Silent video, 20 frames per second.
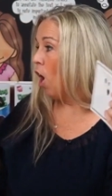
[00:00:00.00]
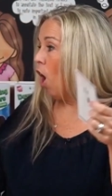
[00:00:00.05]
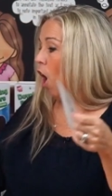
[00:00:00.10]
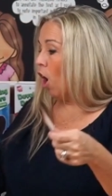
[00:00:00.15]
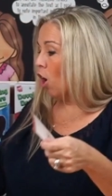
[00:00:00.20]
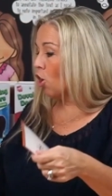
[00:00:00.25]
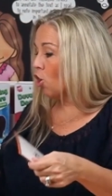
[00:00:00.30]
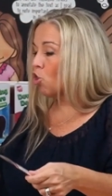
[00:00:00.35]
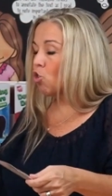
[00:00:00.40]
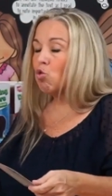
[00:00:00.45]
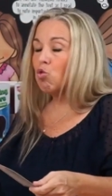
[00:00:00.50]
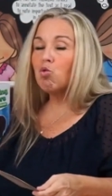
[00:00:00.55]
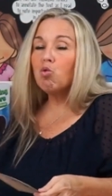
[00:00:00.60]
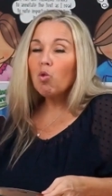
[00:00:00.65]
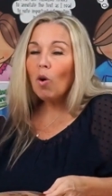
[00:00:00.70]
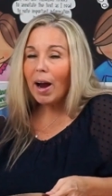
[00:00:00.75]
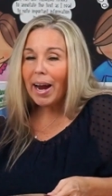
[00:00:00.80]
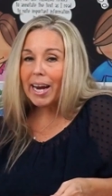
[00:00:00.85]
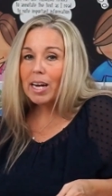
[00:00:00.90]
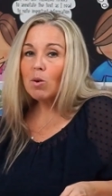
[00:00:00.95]
a
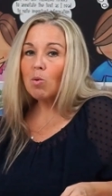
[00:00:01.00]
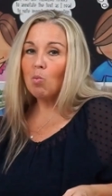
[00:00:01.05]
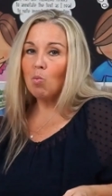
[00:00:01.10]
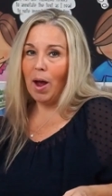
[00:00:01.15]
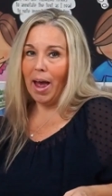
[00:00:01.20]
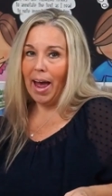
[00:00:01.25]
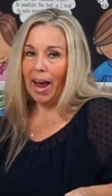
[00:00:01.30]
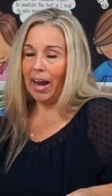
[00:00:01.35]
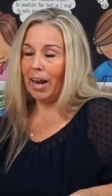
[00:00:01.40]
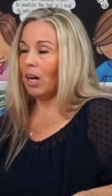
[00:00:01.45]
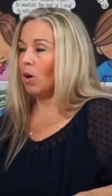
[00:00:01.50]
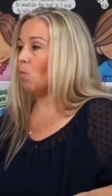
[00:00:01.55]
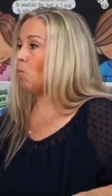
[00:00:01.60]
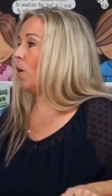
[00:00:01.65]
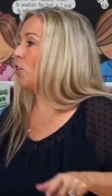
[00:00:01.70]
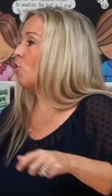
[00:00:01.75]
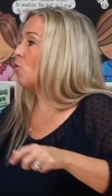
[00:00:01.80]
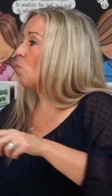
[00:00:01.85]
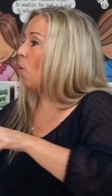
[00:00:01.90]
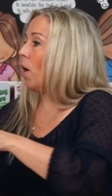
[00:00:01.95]
great way
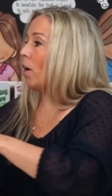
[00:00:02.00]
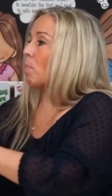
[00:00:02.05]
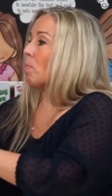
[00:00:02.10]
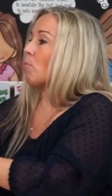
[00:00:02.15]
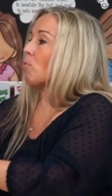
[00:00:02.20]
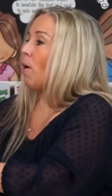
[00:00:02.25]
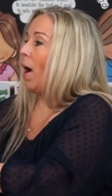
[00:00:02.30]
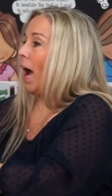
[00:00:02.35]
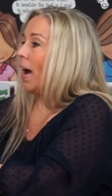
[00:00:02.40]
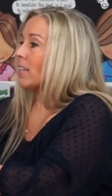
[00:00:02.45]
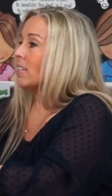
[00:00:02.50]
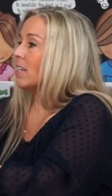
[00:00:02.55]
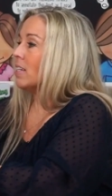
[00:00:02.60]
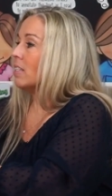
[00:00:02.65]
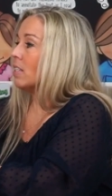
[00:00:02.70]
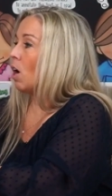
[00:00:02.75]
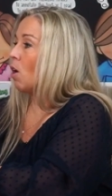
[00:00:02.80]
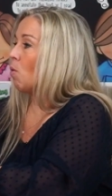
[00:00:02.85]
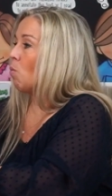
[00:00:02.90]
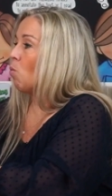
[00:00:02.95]
when you want to
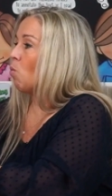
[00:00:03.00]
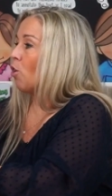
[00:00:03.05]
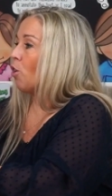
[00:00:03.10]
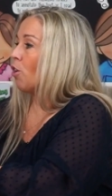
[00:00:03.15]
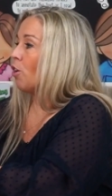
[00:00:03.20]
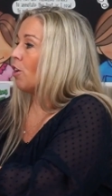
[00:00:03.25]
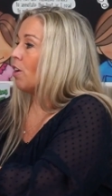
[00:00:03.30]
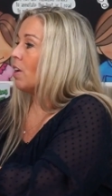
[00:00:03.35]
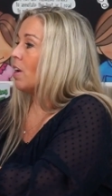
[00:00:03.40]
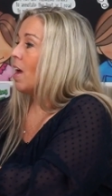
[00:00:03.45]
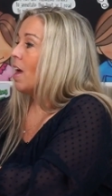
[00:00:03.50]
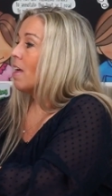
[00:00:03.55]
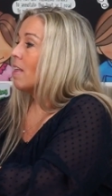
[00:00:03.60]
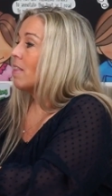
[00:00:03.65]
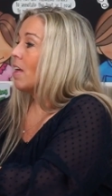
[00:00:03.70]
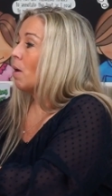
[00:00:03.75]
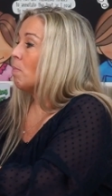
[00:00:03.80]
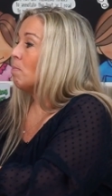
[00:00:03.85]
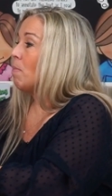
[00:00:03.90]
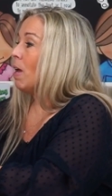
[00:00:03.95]
practice a word
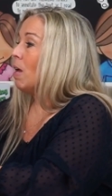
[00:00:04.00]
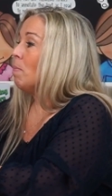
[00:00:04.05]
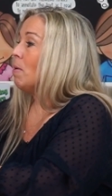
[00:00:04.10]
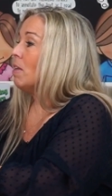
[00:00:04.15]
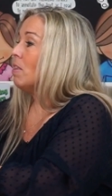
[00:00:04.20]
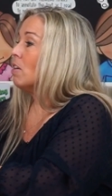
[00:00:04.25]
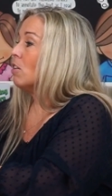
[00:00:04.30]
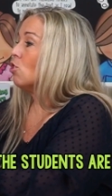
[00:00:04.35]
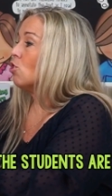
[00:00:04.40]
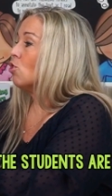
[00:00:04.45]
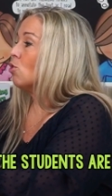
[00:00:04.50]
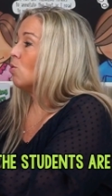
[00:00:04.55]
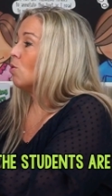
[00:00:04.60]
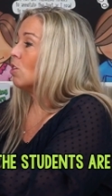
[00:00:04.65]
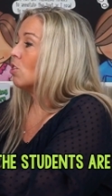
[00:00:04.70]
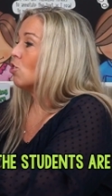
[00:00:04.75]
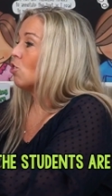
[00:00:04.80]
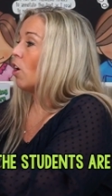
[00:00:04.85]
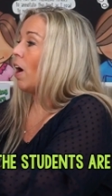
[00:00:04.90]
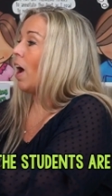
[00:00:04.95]
that maybe the
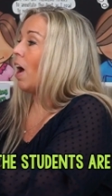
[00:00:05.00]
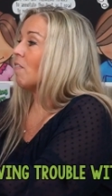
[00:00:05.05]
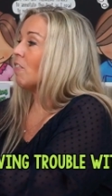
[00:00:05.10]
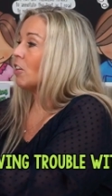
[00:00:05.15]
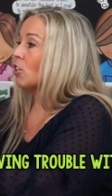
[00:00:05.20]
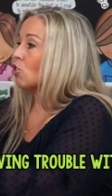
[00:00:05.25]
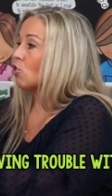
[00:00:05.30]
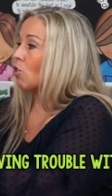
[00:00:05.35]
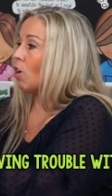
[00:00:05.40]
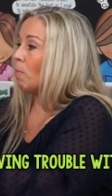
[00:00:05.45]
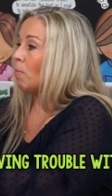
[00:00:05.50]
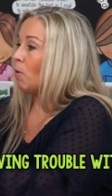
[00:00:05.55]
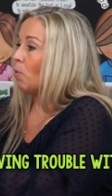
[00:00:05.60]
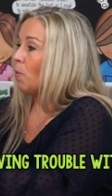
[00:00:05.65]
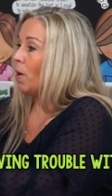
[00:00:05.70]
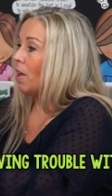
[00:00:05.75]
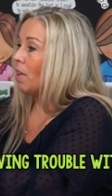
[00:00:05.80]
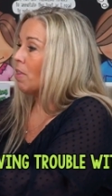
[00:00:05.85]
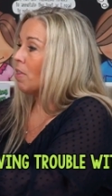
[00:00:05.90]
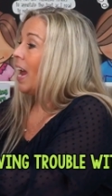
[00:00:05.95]
students are having trouble
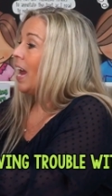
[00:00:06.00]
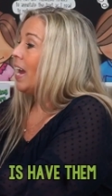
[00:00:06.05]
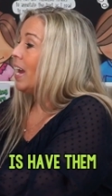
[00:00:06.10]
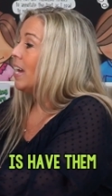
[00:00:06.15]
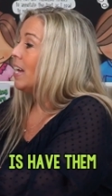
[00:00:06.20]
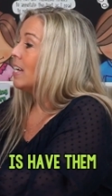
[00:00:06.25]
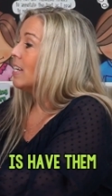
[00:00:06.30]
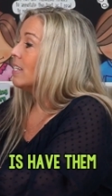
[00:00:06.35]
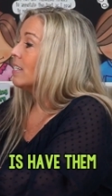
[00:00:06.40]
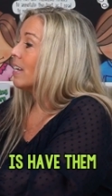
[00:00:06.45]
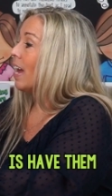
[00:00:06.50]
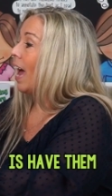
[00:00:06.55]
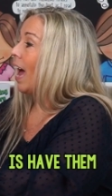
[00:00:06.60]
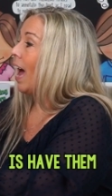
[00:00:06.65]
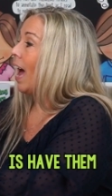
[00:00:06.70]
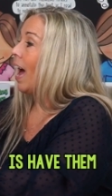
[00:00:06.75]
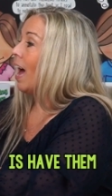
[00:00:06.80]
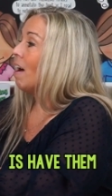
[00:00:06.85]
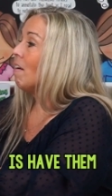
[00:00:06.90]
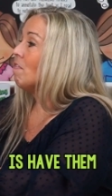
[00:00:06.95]
with is
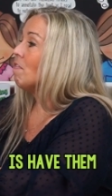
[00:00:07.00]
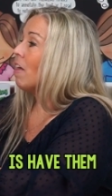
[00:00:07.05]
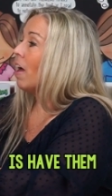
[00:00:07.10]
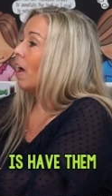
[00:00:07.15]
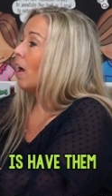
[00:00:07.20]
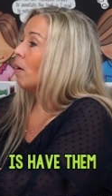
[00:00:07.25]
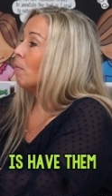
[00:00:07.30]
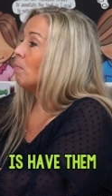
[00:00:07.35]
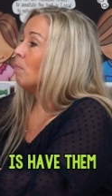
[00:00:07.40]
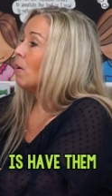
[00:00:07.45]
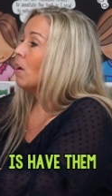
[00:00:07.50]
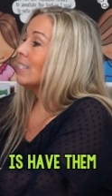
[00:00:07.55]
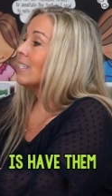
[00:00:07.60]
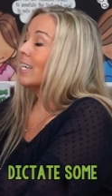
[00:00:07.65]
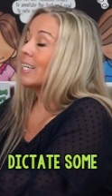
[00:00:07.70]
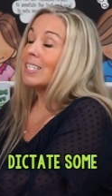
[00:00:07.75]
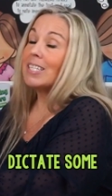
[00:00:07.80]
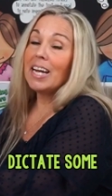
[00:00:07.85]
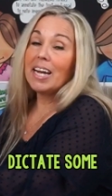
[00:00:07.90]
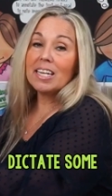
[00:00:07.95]
have them
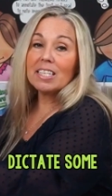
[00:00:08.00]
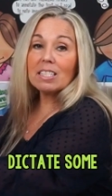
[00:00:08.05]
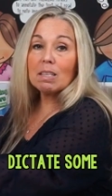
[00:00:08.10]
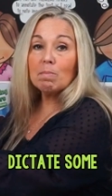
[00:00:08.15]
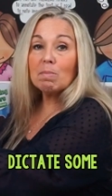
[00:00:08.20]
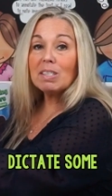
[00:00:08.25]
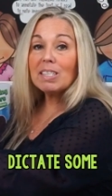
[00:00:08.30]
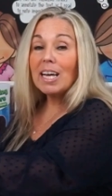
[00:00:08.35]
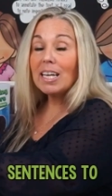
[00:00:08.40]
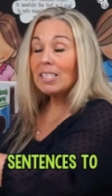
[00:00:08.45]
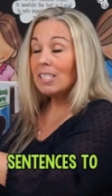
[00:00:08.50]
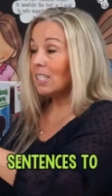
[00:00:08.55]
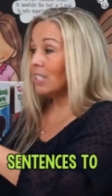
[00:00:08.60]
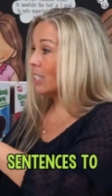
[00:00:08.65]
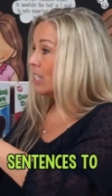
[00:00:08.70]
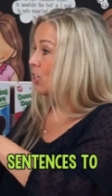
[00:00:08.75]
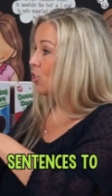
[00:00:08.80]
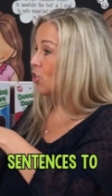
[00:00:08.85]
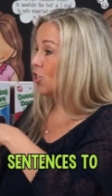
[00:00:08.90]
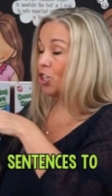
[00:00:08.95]
dictate some
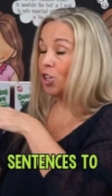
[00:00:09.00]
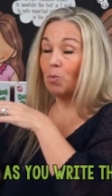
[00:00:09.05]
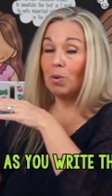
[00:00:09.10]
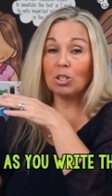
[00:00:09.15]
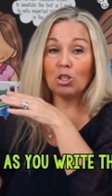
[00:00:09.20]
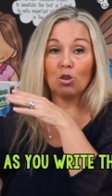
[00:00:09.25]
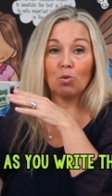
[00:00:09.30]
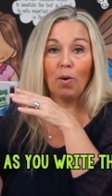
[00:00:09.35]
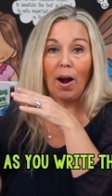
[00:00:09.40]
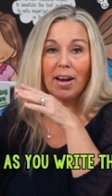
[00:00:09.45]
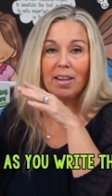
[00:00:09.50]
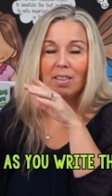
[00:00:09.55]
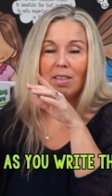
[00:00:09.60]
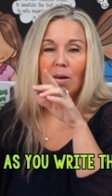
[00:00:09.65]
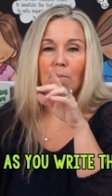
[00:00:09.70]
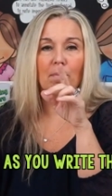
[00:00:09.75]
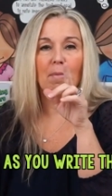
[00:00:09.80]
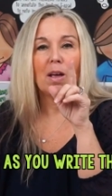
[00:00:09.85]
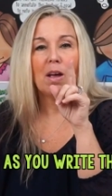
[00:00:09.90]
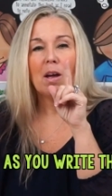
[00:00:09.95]
sentences to you as you write
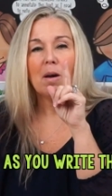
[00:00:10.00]
them.